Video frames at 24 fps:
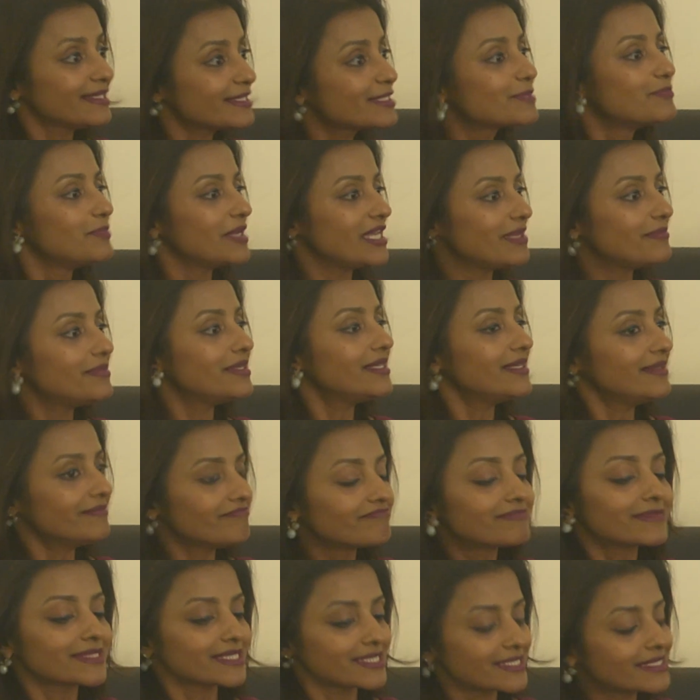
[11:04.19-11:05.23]
this
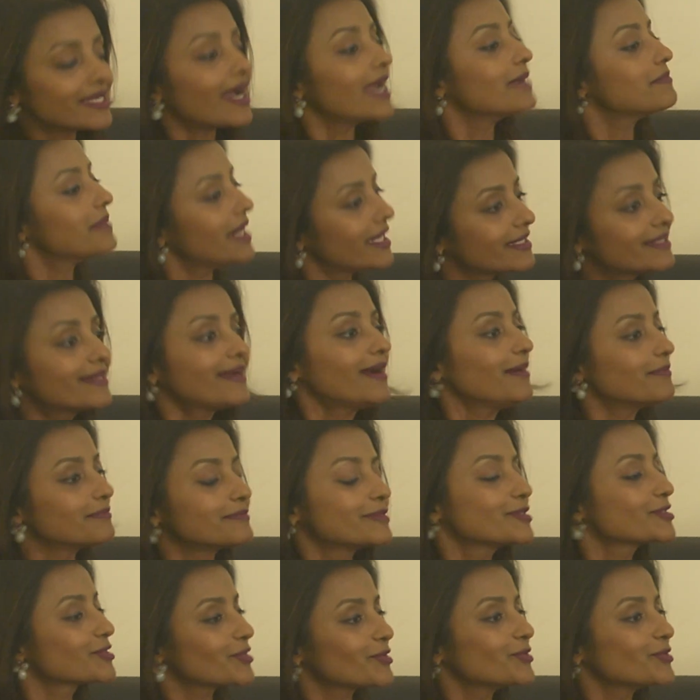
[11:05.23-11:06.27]
baby's time had come.
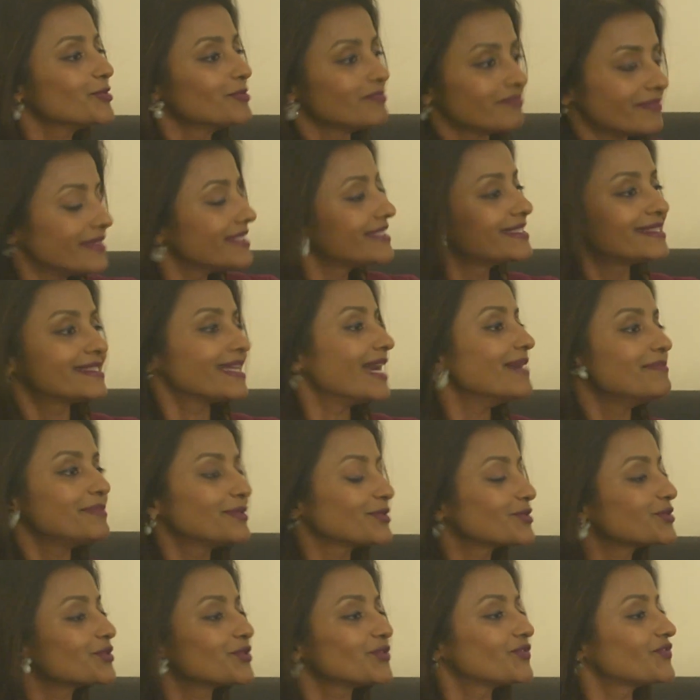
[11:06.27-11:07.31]
So it's time to
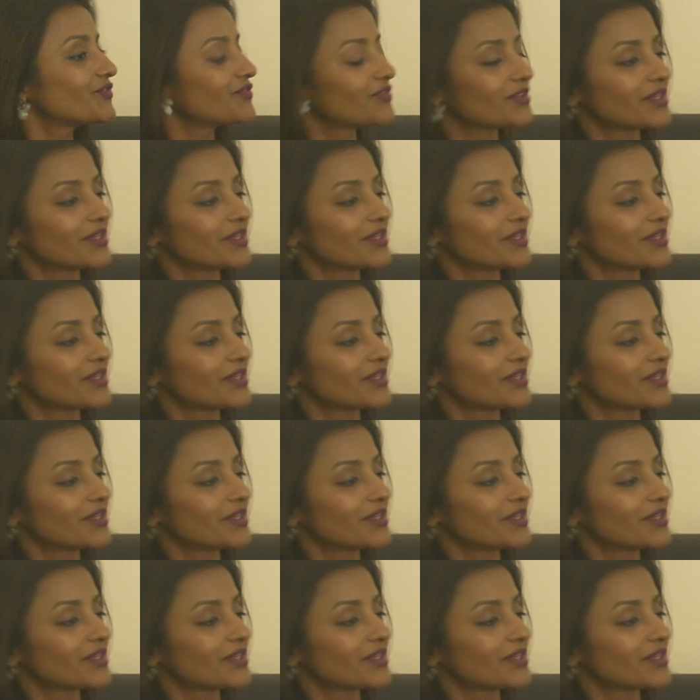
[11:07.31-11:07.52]
sort of